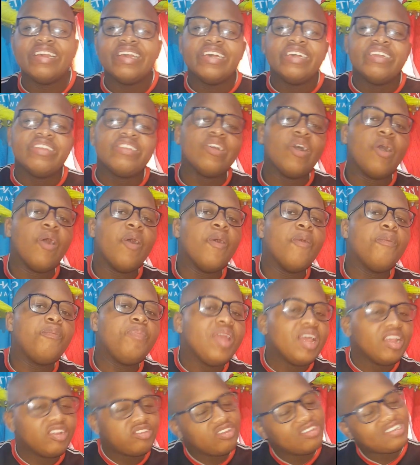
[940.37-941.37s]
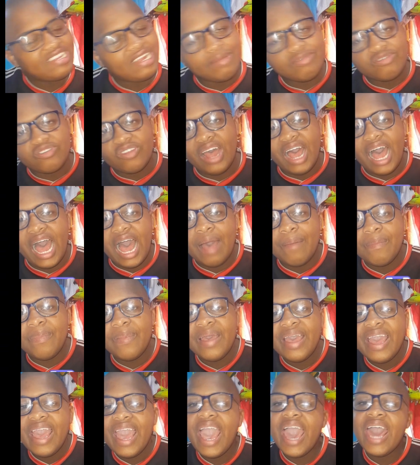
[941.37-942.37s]
So please do subscribe
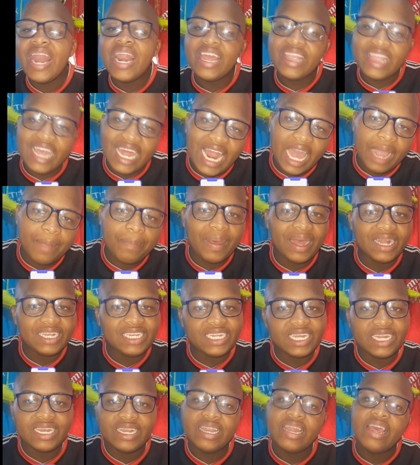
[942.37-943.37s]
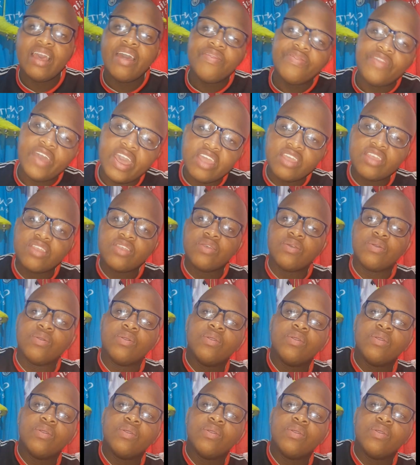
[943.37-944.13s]
and hit the like button. Thank you.